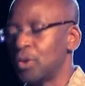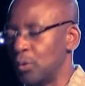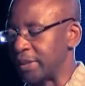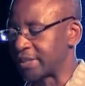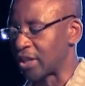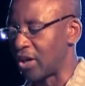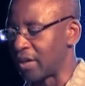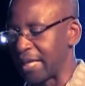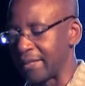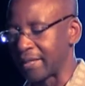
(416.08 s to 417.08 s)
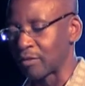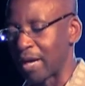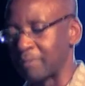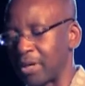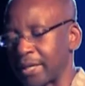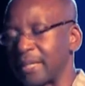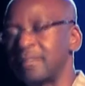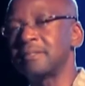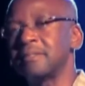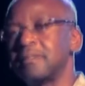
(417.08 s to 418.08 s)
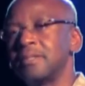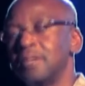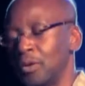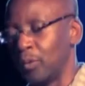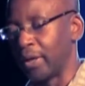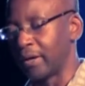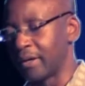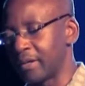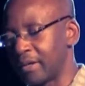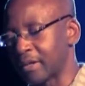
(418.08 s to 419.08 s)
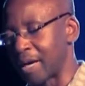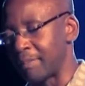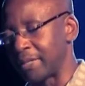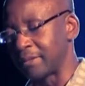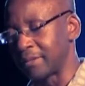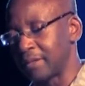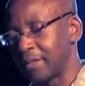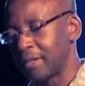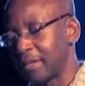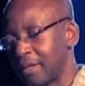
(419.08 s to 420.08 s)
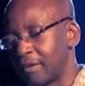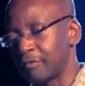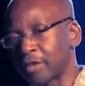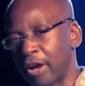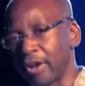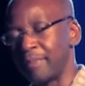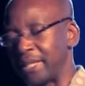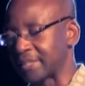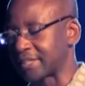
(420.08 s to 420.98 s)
We saw in the Grand Market, where cooking Caribbean